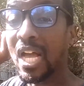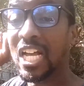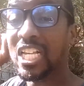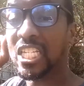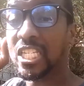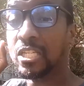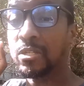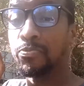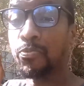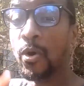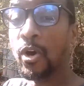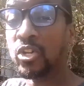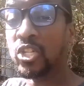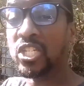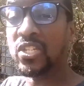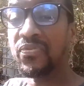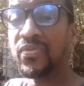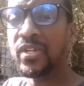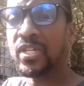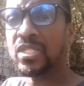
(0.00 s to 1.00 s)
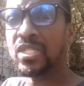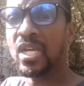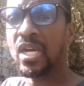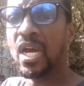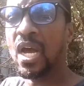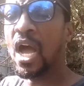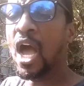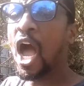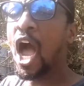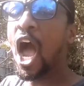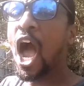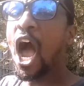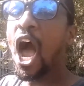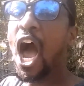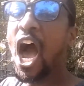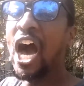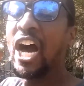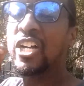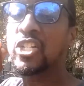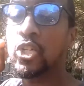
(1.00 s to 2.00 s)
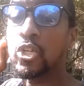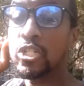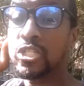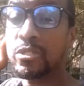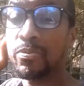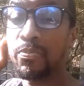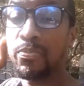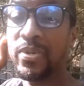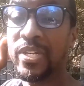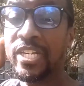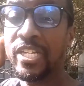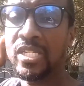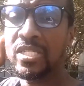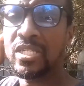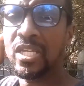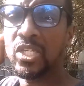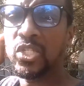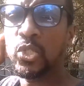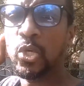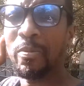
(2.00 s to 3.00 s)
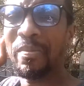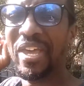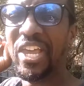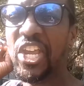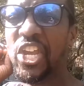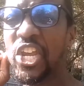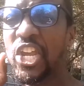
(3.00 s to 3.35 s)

sponge filter or just place some